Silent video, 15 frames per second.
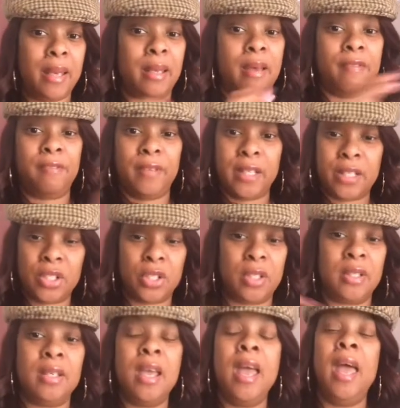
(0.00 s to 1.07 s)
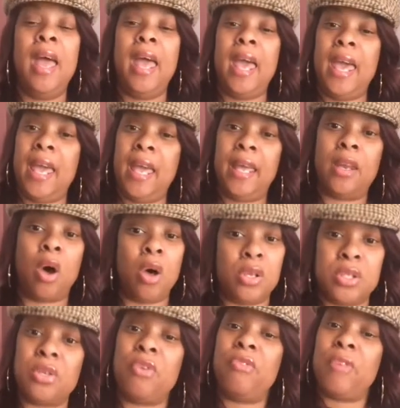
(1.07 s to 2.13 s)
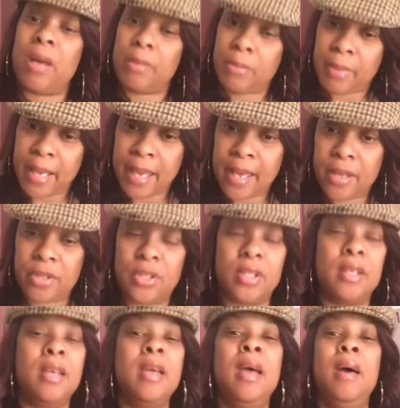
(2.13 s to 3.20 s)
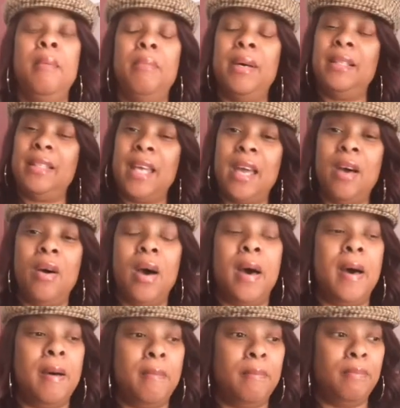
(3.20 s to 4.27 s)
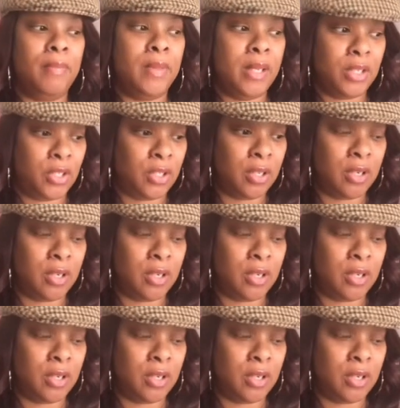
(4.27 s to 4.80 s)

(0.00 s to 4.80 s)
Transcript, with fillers: affliction and also fibromyalgia. But now um, this year